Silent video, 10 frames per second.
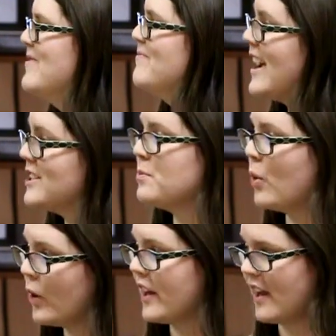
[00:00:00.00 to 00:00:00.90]
by
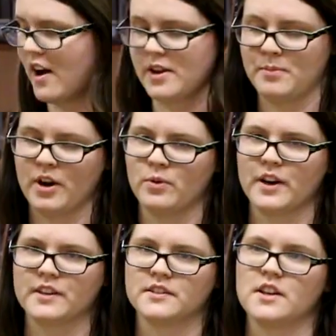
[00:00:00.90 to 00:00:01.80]
supporting county party
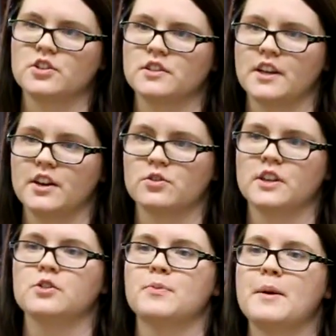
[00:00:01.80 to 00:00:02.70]
organizations like
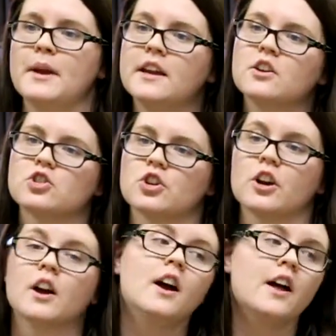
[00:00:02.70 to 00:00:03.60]
yourselves, by making
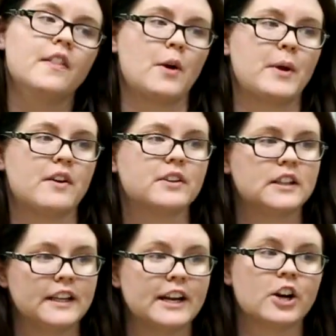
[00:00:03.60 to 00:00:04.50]
sure that we have
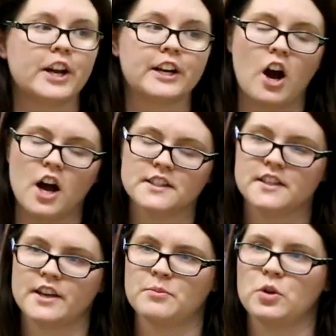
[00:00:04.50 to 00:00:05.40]
clear and
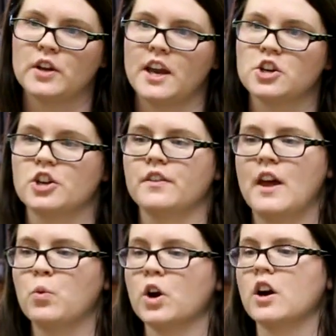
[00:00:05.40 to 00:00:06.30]
constant communication,
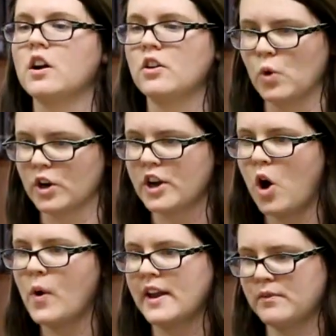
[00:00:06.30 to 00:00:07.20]
that we're
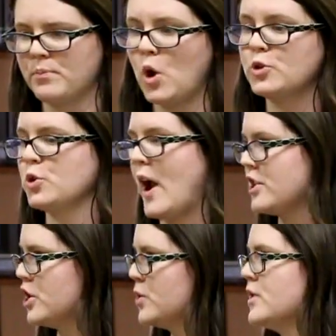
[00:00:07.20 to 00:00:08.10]
going both
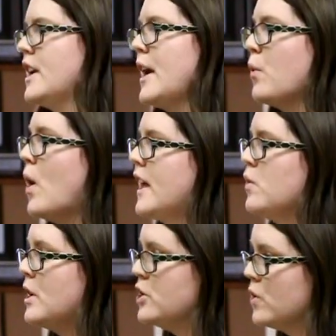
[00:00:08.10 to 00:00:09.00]
directions. We're saying, what
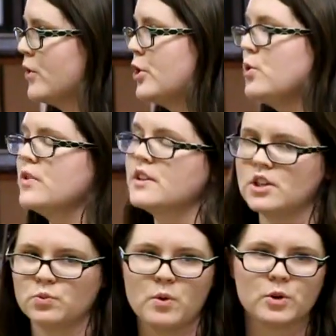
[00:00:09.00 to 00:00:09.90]
can we do for you?
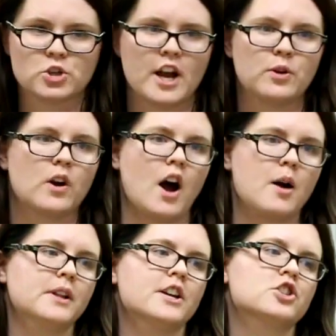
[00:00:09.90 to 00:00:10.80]
This is what we're trying to
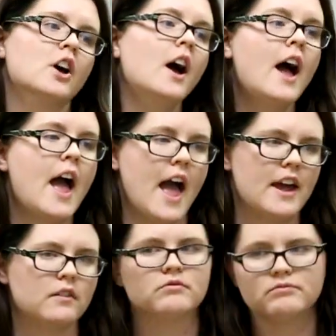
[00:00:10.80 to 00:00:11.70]
accomplish.
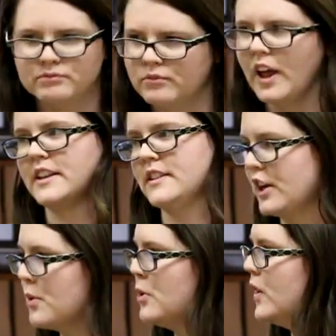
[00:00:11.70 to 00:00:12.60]
And like I
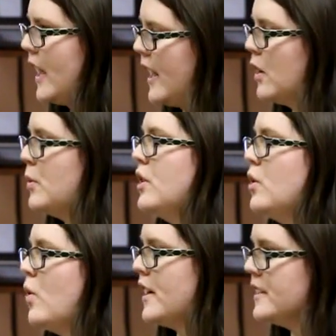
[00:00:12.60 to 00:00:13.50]
said, communicating with
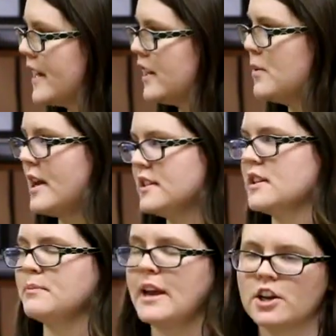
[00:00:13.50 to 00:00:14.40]
you on a daily
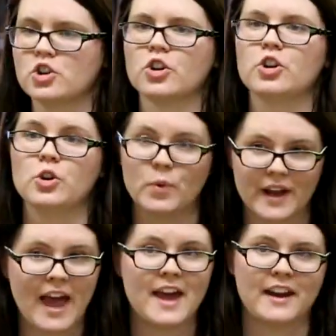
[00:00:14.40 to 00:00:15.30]
basis, making sure you,
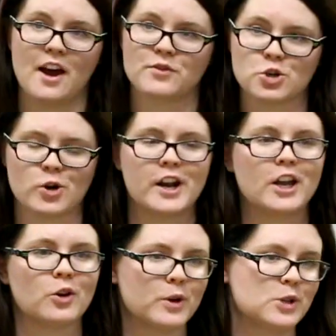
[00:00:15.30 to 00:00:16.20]
again, have the
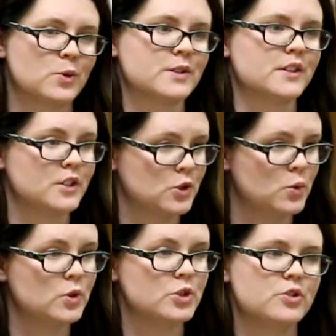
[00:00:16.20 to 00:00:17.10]
training, resources, and
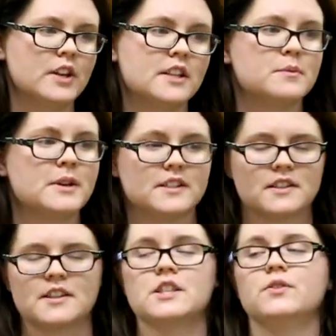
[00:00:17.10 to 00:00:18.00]
tools you need to be
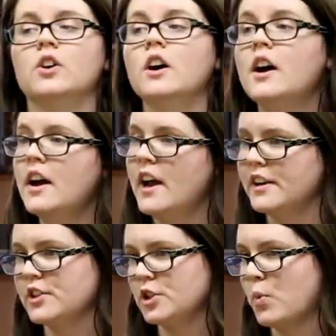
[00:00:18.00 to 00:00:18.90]
successful
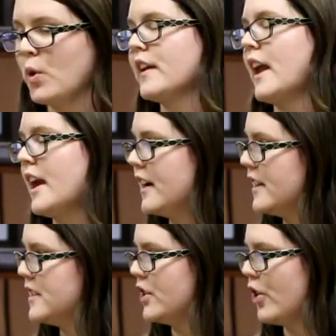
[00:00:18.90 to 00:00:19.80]
and to support the
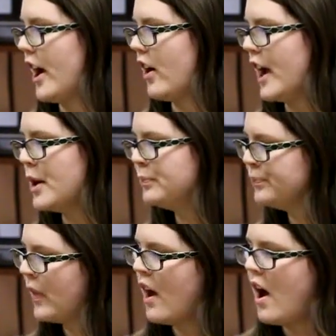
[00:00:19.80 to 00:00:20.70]
candidates in your area.
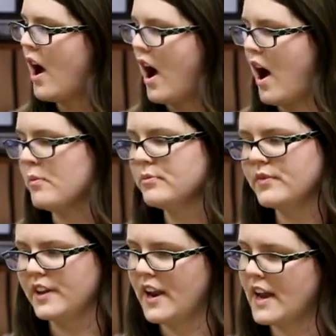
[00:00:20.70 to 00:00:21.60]

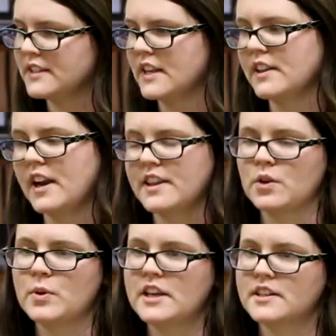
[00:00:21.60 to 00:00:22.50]
The next thing that I
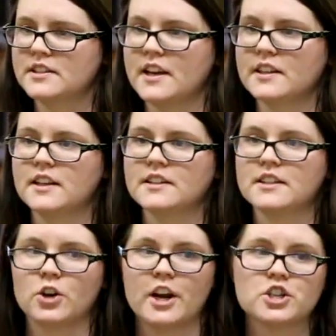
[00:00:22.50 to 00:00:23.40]
think we need to take into
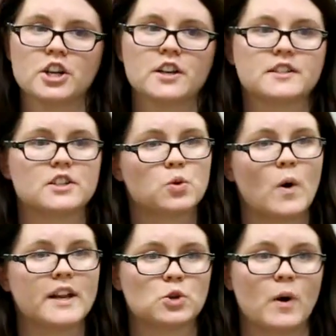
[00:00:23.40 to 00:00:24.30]
consideration is in
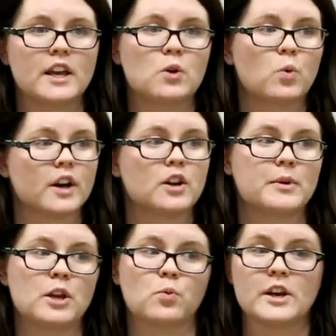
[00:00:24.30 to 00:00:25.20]
2020, we're
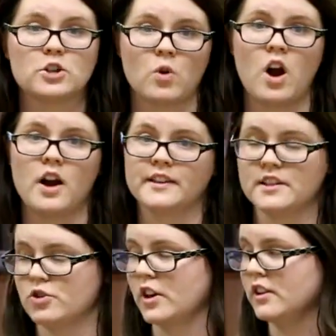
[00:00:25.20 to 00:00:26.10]
going to be redrawing
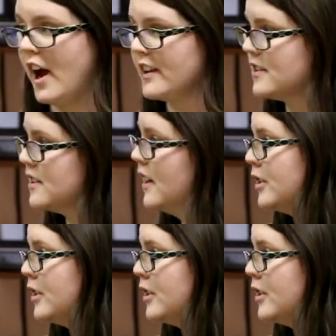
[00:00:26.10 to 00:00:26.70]
district lines.